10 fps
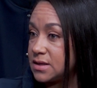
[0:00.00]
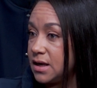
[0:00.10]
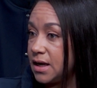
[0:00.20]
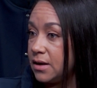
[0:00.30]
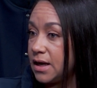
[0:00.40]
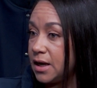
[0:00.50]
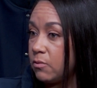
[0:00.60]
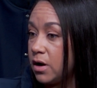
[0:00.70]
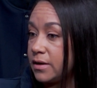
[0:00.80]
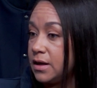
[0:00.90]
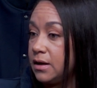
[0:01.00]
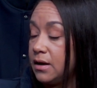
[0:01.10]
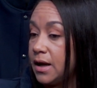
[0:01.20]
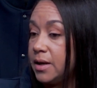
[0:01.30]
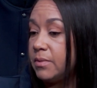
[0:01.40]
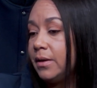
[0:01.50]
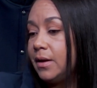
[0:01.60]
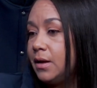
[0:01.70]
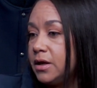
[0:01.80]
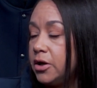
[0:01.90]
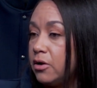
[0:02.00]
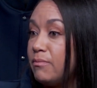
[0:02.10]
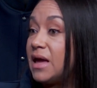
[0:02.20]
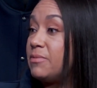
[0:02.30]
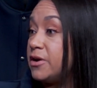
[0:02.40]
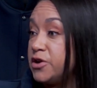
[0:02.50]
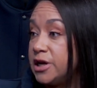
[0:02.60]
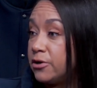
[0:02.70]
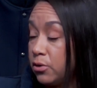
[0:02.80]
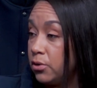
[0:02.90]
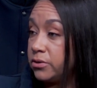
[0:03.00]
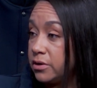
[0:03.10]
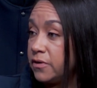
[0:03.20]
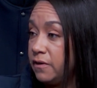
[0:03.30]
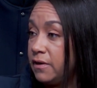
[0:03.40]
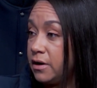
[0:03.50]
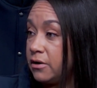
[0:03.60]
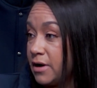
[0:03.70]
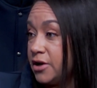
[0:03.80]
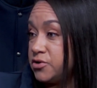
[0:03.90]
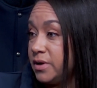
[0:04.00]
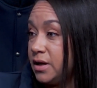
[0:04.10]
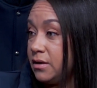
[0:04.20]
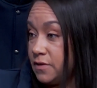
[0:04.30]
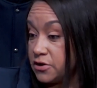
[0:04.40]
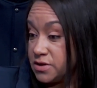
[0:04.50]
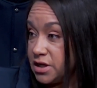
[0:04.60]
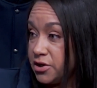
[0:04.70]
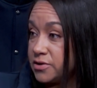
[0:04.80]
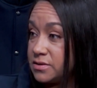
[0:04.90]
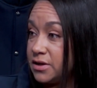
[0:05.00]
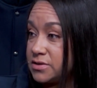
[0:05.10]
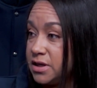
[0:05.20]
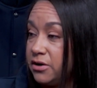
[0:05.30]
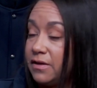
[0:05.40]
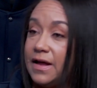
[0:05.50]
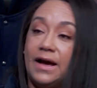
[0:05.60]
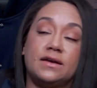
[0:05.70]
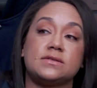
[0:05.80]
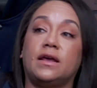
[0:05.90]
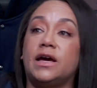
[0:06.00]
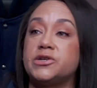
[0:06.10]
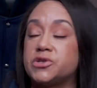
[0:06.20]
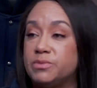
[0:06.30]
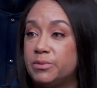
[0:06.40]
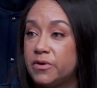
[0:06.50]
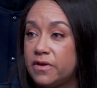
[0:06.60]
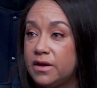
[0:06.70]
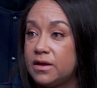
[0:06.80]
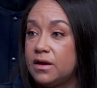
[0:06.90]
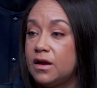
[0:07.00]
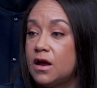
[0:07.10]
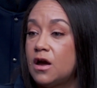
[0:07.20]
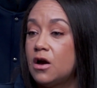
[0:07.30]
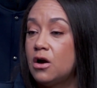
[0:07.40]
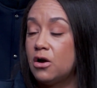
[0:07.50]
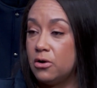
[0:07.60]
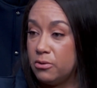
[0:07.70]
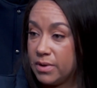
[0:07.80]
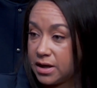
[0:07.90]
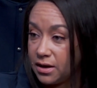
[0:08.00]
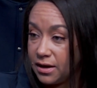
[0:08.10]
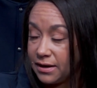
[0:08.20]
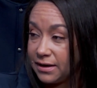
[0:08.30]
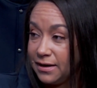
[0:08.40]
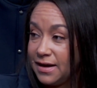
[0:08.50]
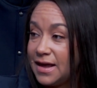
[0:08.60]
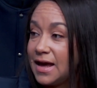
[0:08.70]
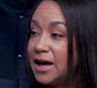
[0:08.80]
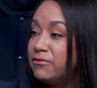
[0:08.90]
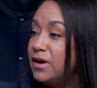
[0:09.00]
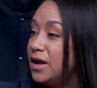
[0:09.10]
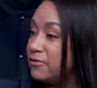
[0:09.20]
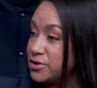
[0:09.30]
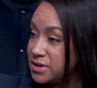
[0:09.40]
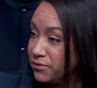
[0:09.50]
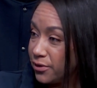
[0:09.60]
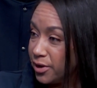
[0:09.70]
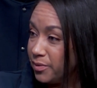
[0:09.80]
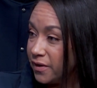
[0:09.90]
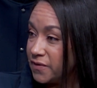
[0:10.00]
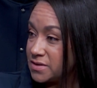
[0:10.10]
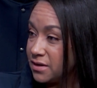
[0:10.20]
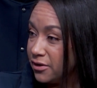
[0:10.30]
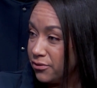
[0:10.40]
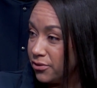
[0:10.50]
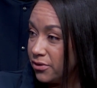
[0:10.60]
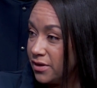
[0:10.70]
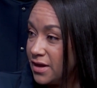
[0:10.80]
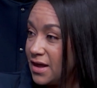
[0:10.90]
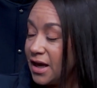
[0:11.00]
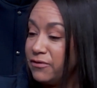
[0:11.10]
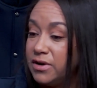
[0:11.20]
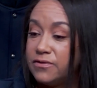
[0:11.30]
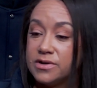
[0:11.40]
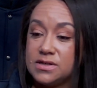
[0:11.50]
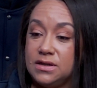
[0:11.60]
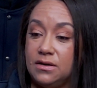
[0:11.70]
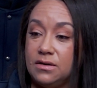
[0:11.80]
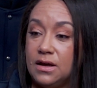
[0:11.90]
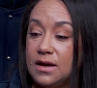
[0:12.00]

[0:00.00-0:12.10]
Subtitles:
and I walk in, and I'm, maybe a year older than their senior class, and I just remember thinking, oh my God, I've never seen volleyball at this level. I've never seen